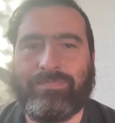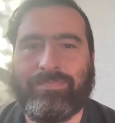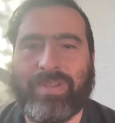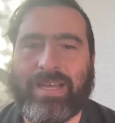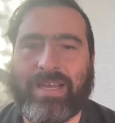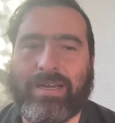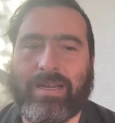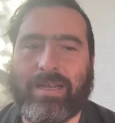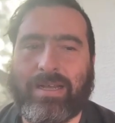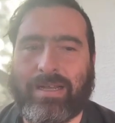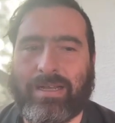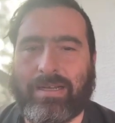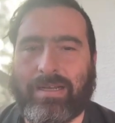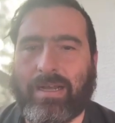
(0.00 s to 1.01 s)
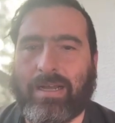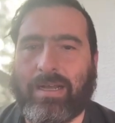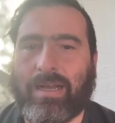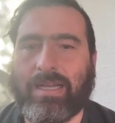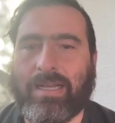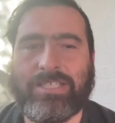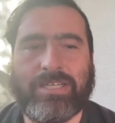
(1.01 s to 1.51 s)
then
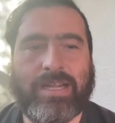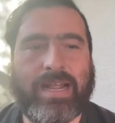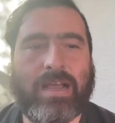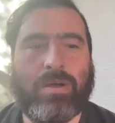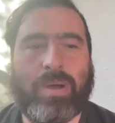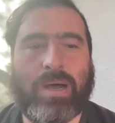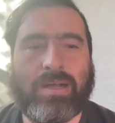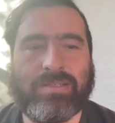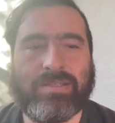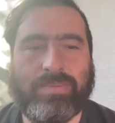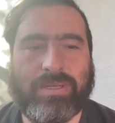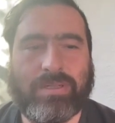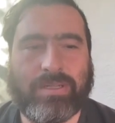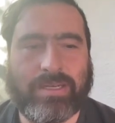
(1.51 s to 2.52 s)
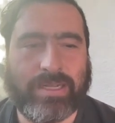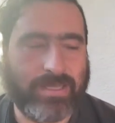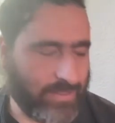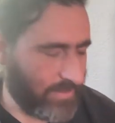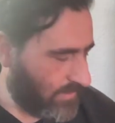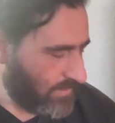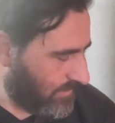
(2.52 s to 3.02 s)
I shut out possibility.
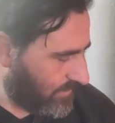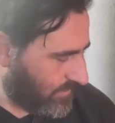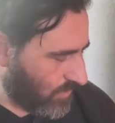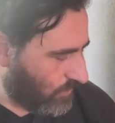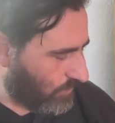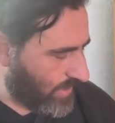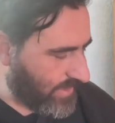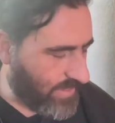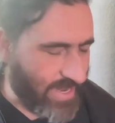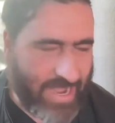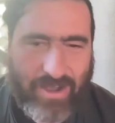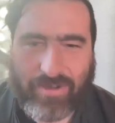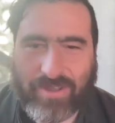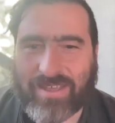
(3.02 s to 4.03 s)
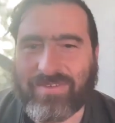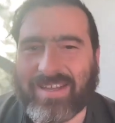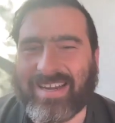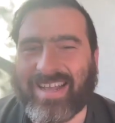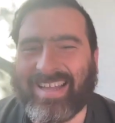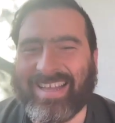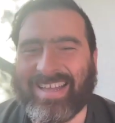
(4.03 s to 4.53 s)
So, right now,
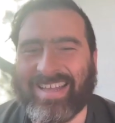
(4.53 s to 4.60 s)
even